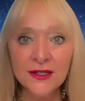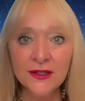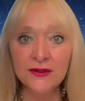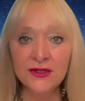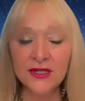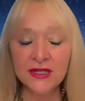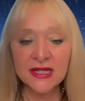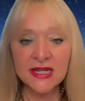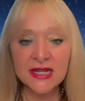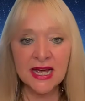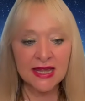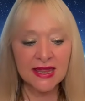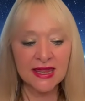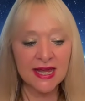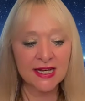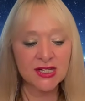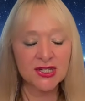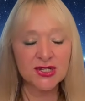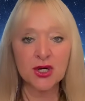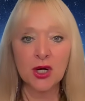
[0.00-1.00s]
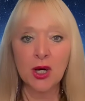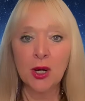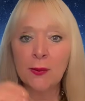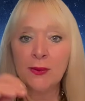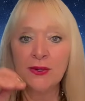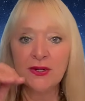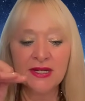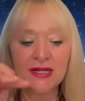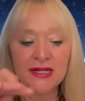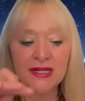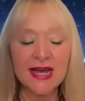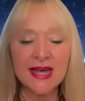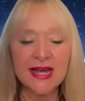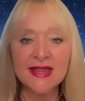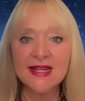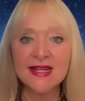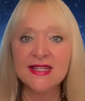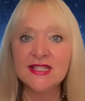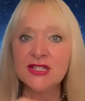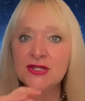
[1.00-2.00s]
You didn't get that job, you didn't
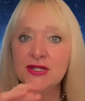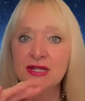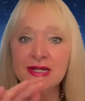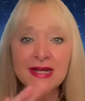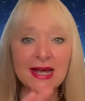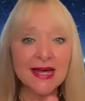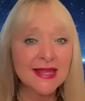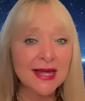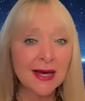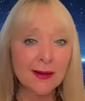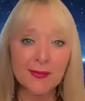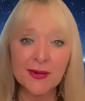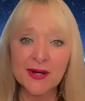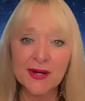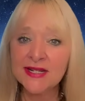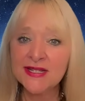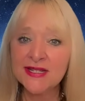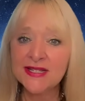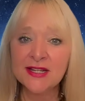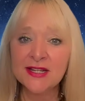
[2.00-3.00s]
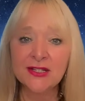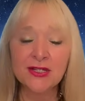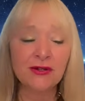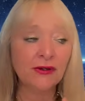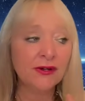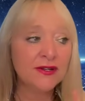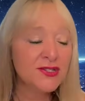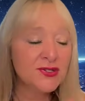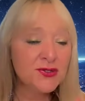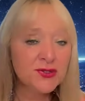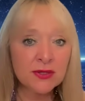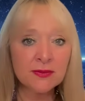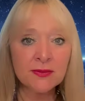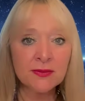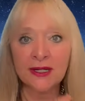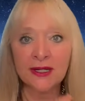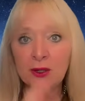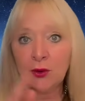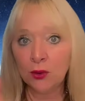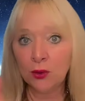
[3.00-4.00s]
get this, you didn't get that person, you lost all your
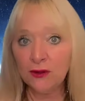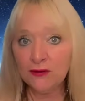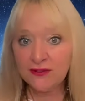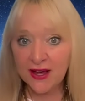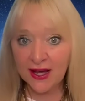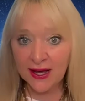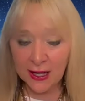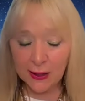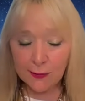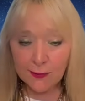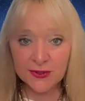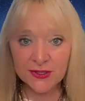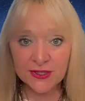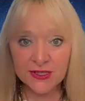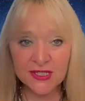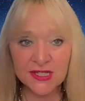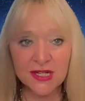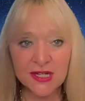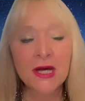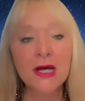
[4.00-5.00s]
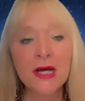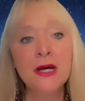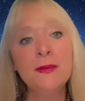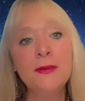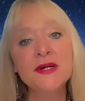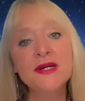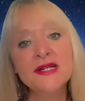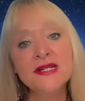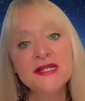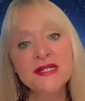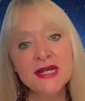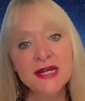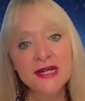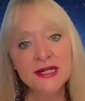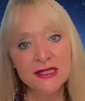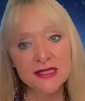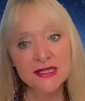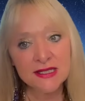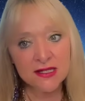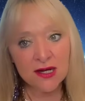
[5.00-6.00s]
money. All of that happened because
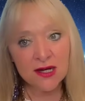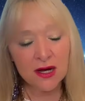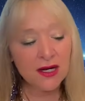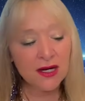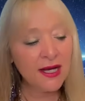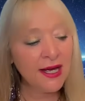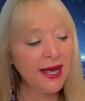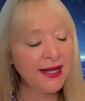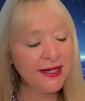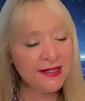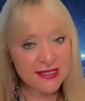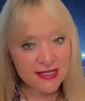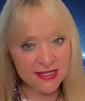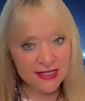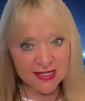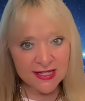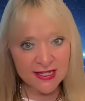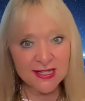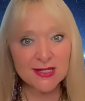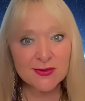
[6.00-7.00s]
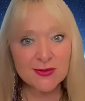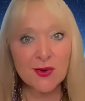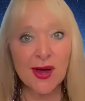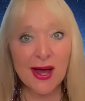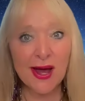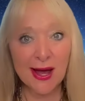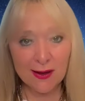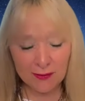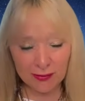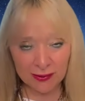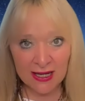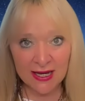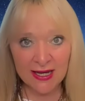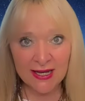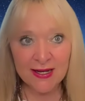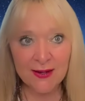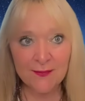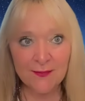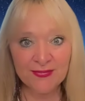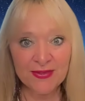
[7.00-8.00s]
darker entities were at
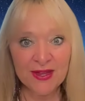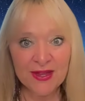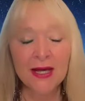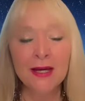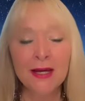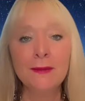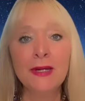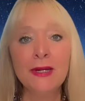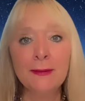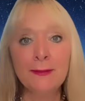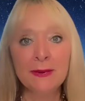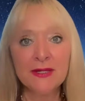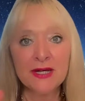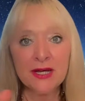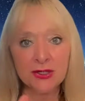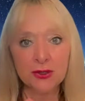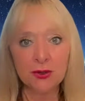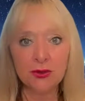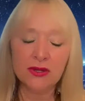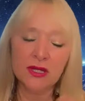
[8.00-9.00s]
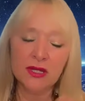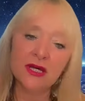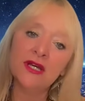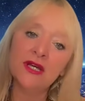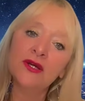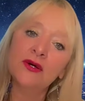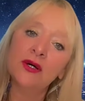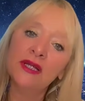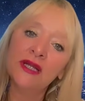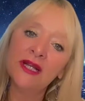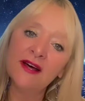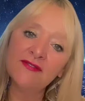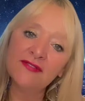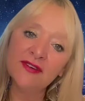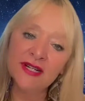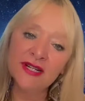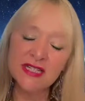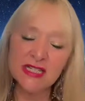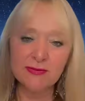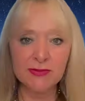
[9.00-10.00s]
play. People that you think you are
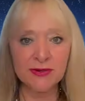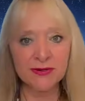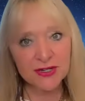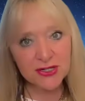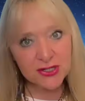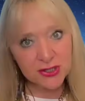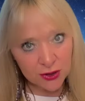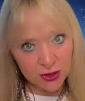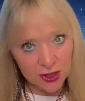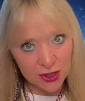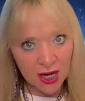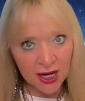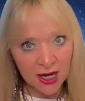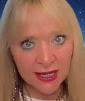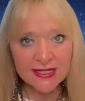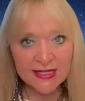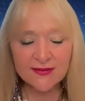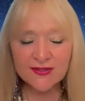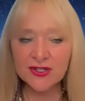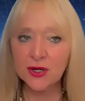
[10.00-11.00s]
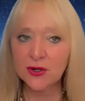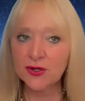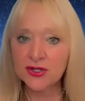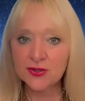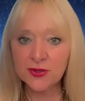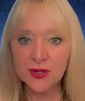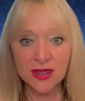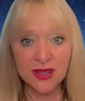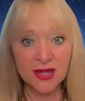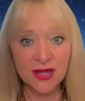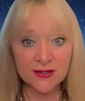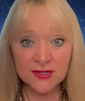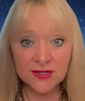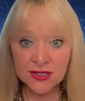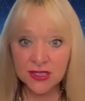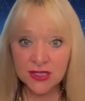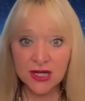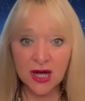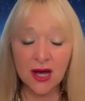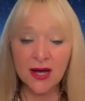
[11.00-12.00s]
loving spiritual guides, I've told you
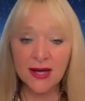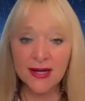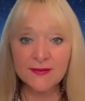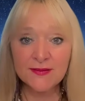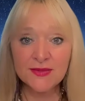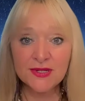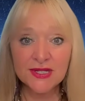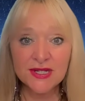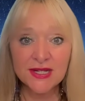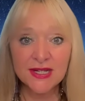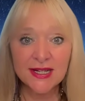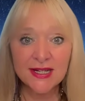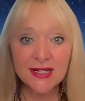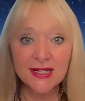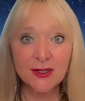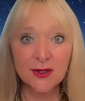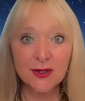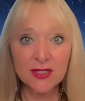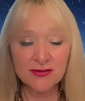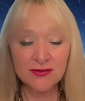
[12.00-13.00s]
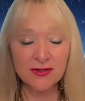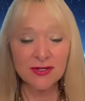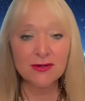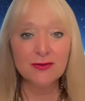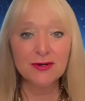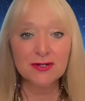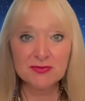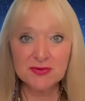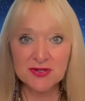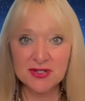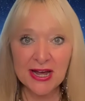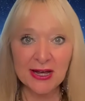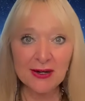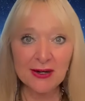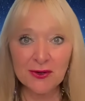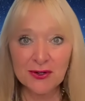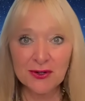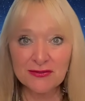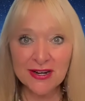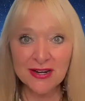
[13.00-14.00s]
1,000 times, those of you that watch my
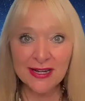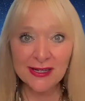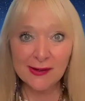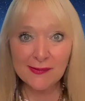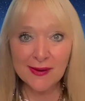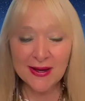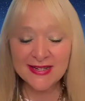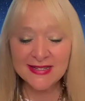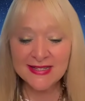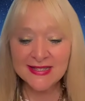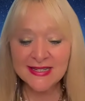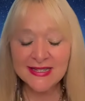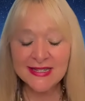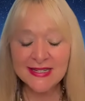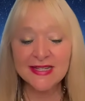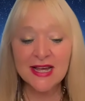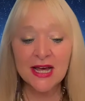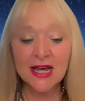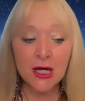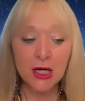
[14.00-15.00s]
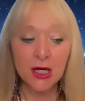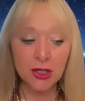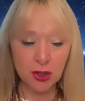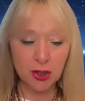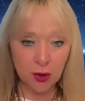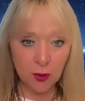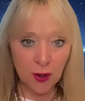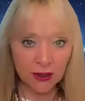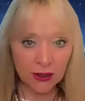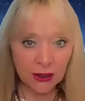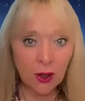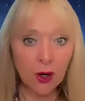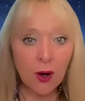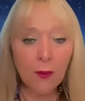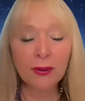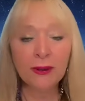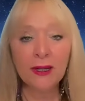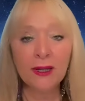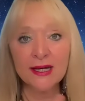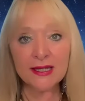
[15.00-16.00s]
channel on a regular basis, you are
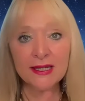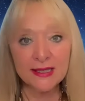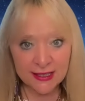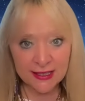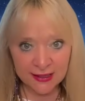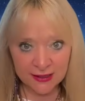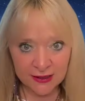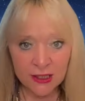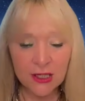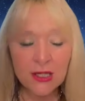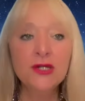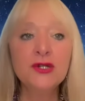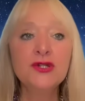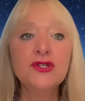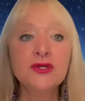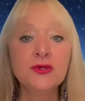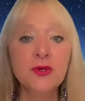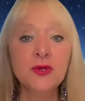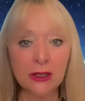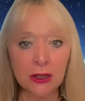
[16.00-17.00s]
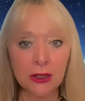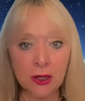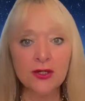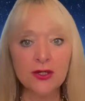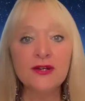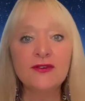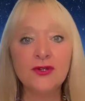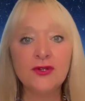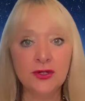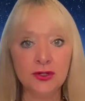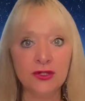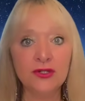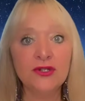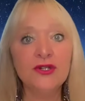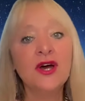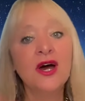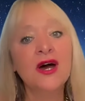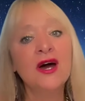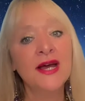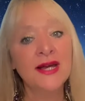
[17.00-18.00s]
not plugging in to a lot of
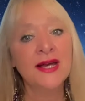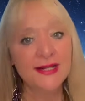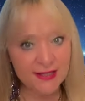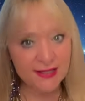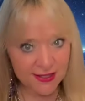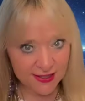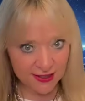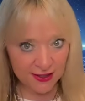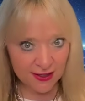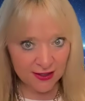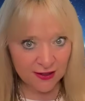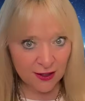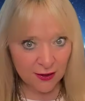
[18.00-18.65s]
good guides.